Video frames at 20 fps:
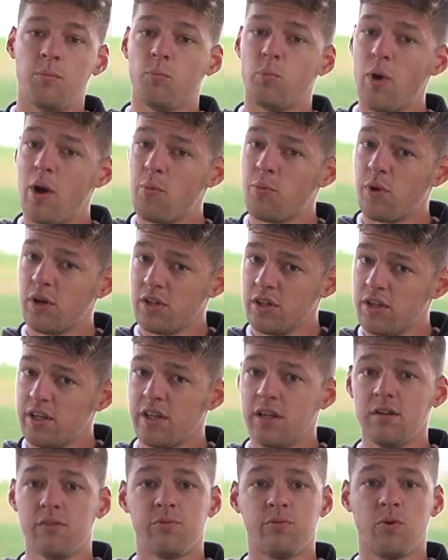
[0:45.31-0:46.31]
when we're
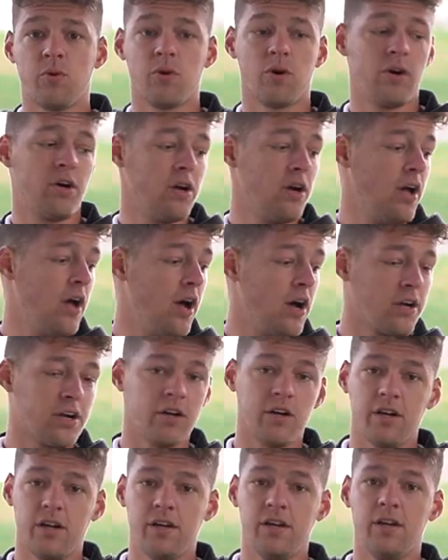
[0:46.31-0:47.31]
looking for a
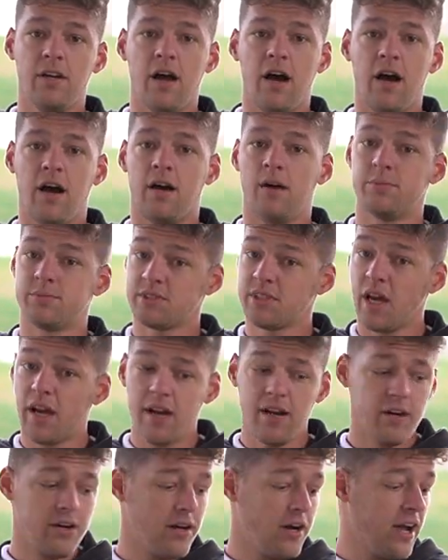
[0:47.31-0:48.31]
good
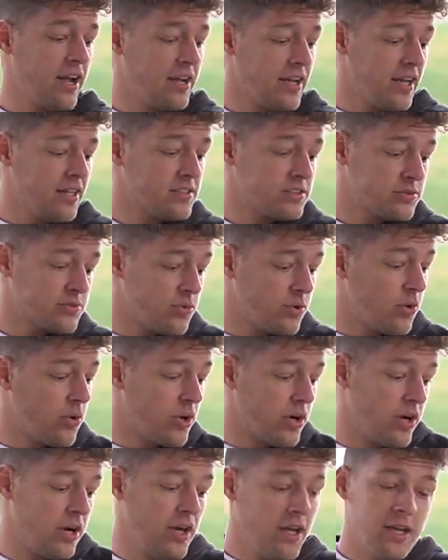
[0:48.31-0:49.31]
sire, I guess,
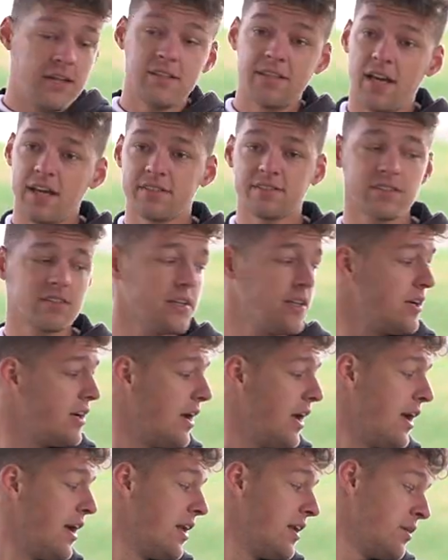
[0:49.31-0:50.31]
for
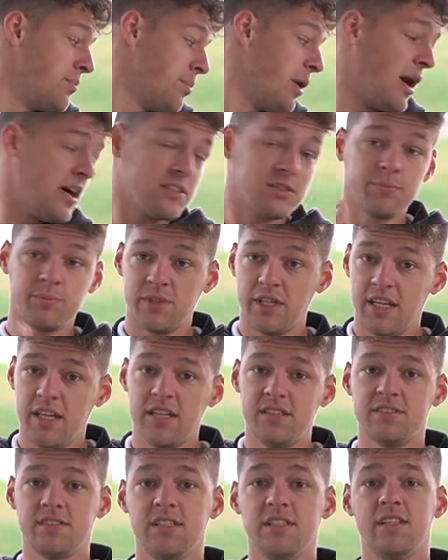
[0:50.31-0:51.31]
Tesla and possibly
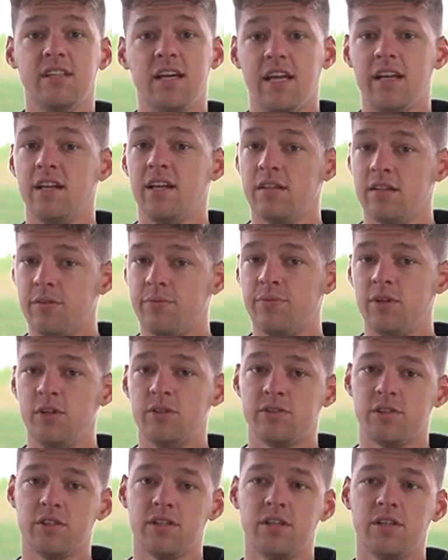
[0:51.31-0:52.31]
Izzy then in the
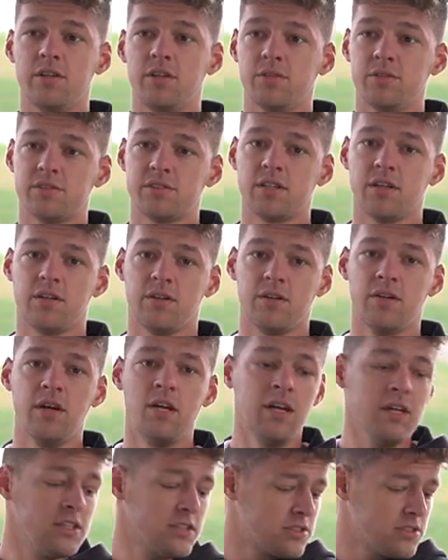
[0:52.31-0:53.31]
future too. So
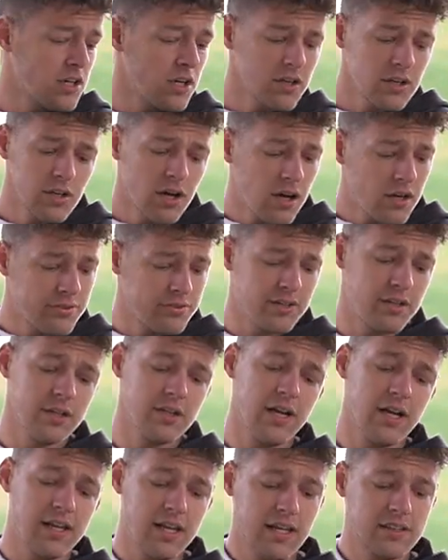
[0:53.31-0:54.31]
starting off
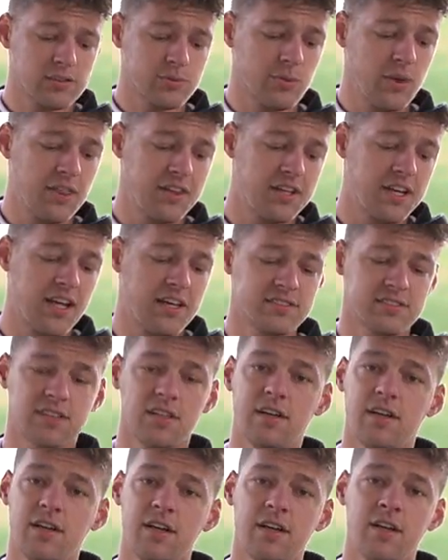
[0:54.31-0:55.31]
here, I guess, with
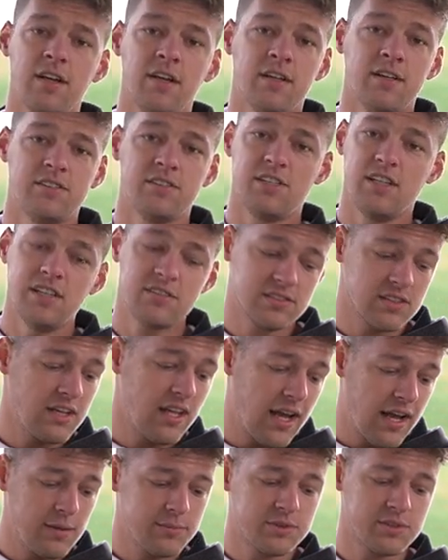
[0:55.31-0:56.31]
Tesla. She's an
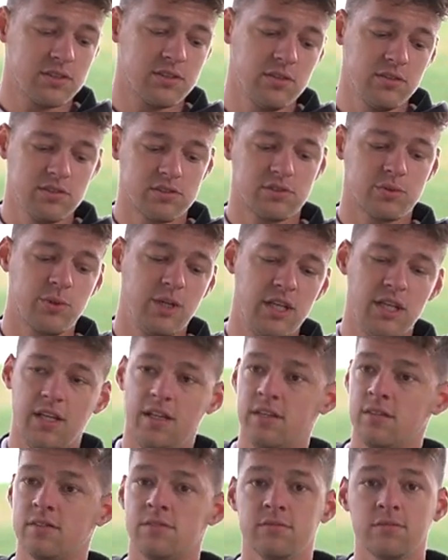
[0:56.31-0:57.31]
absolute
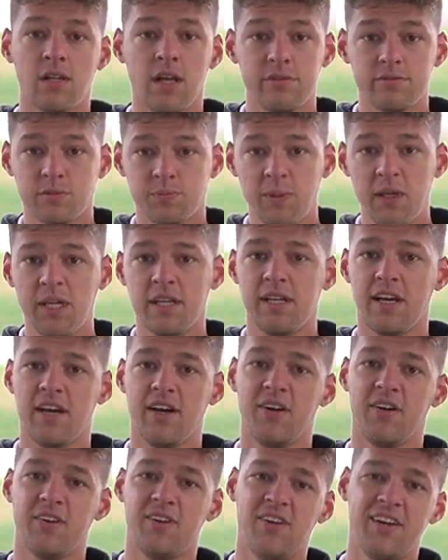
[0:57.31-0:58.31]
sweetie, loves being
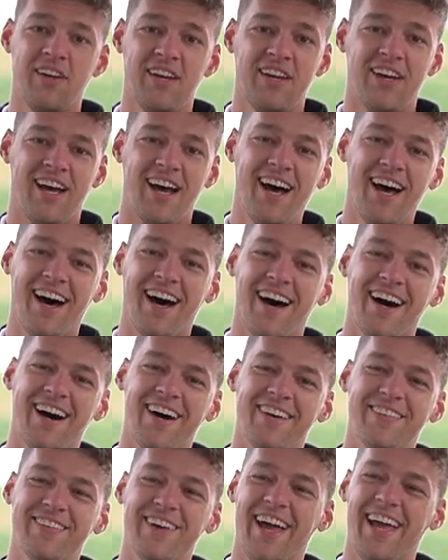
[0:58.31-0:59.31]
held,
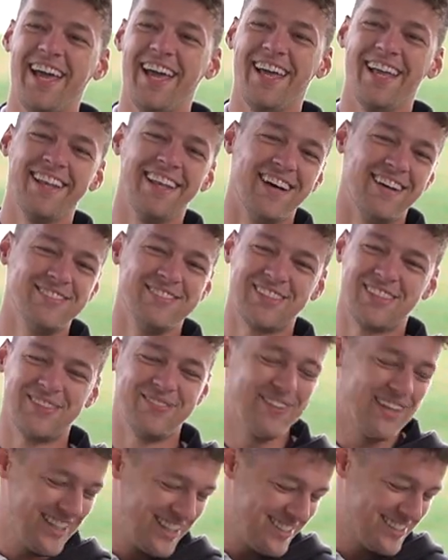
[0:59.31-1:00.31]
and loves
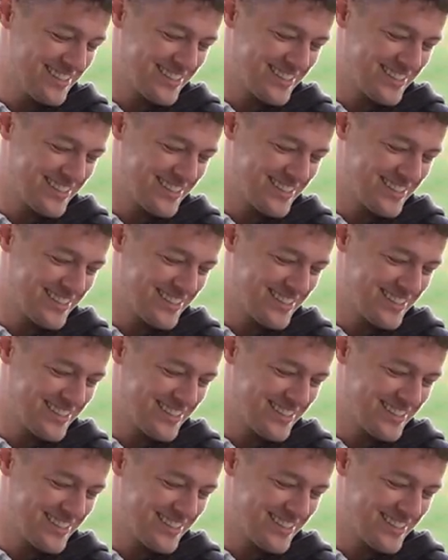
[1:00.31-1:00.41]
her belly